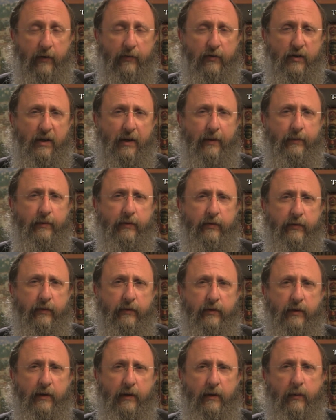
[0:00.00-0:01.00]
of chapter
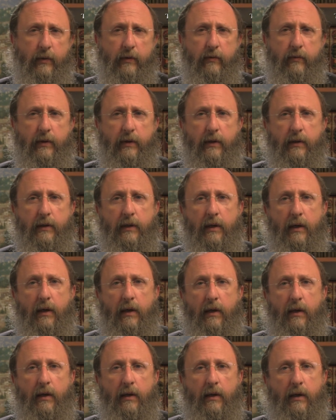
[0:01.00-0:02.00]
15, we read,
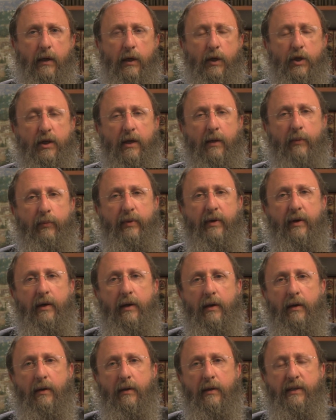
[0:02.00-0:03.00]
It shall
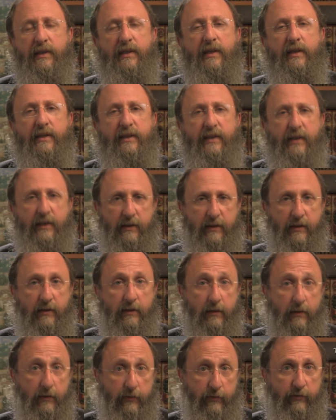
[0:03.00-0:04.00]
be
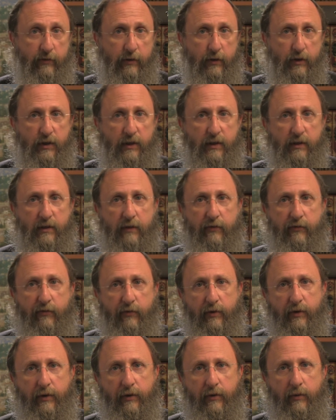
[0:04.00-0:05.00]
tzitzit fringes
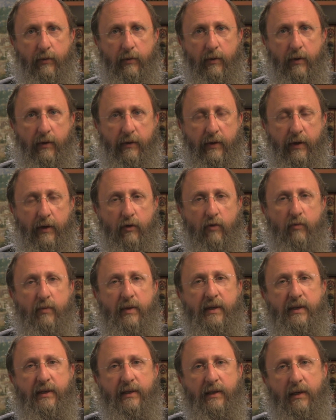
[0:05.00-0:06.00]
for you, that you
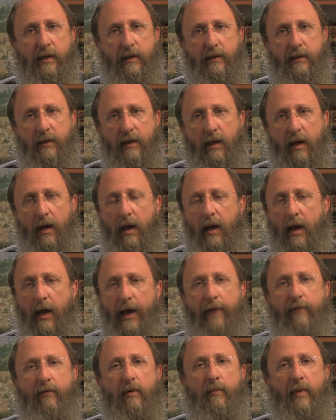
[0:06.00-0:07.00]
may see it
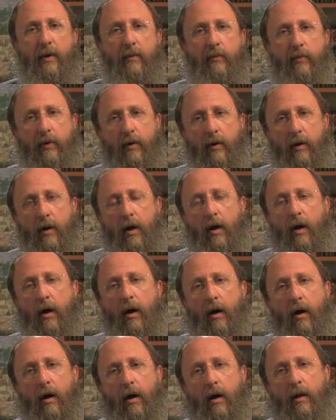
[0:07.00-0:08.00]
and remember
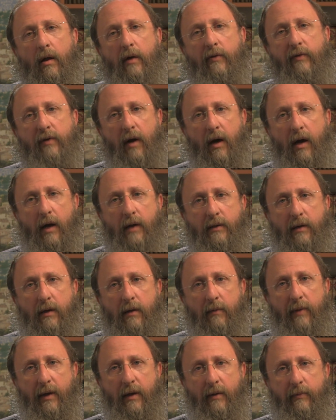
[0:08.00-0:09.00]
all of God's
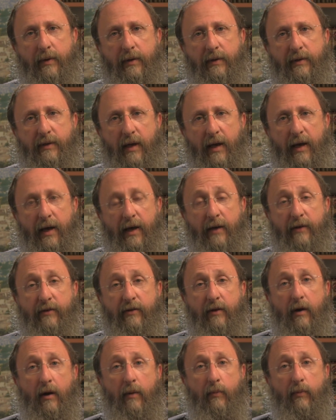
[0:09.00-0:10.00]
commandments
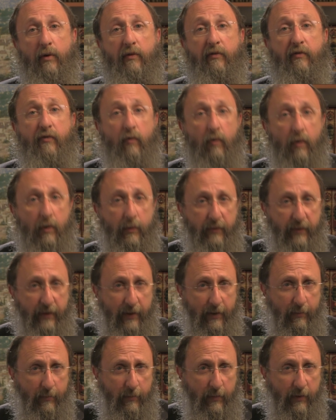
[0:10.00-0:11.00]
and perform
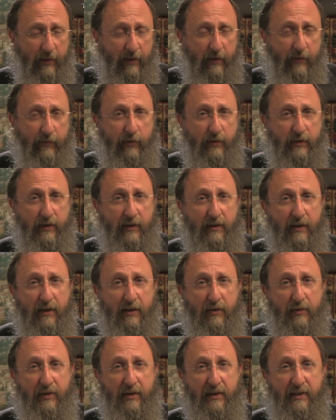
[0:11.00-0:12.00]
them. And then the verse
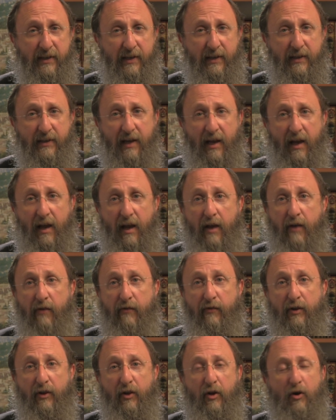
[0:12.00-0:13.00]
continues and says,
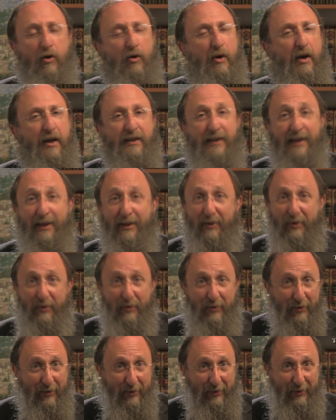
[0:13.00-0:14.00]
Velo
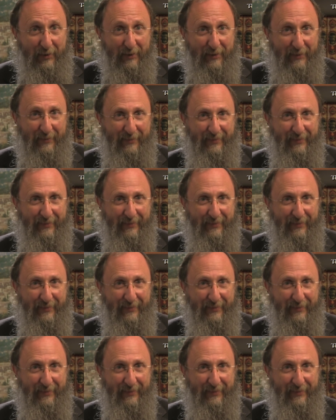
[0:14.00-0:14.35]
taturu.